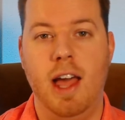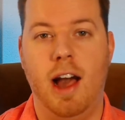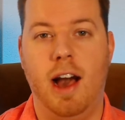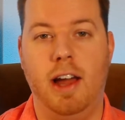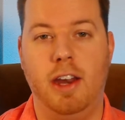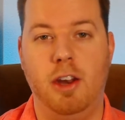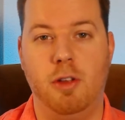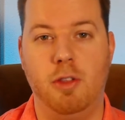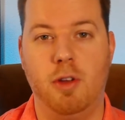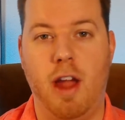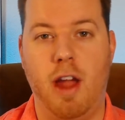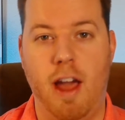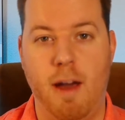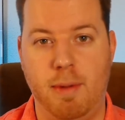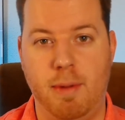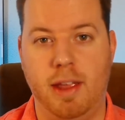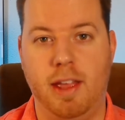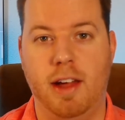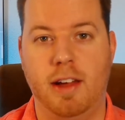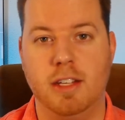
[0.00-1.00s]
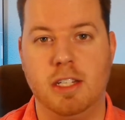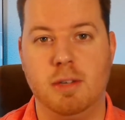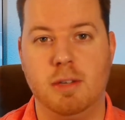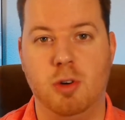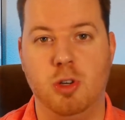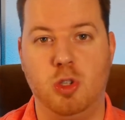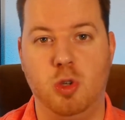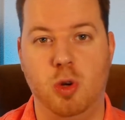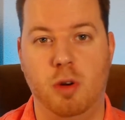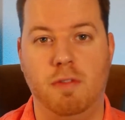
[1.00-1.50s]
I know there have been
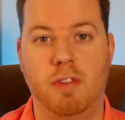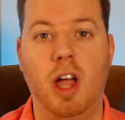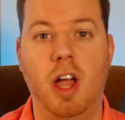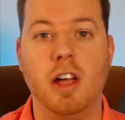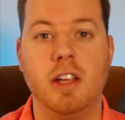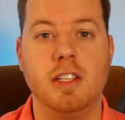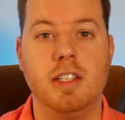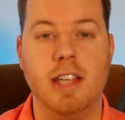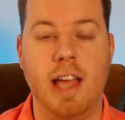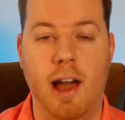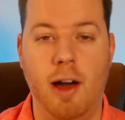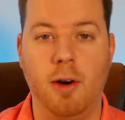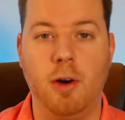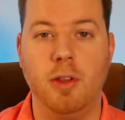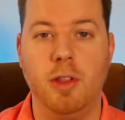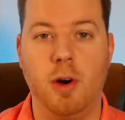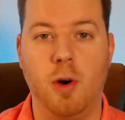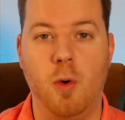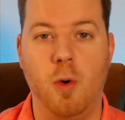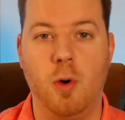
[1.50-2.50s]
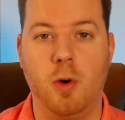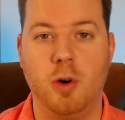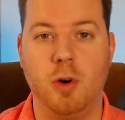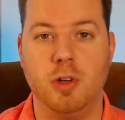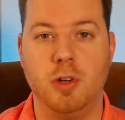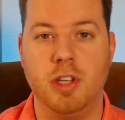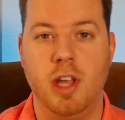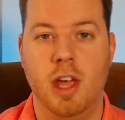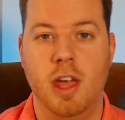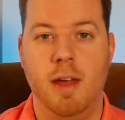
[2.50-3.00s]
customers who have lost out on their orders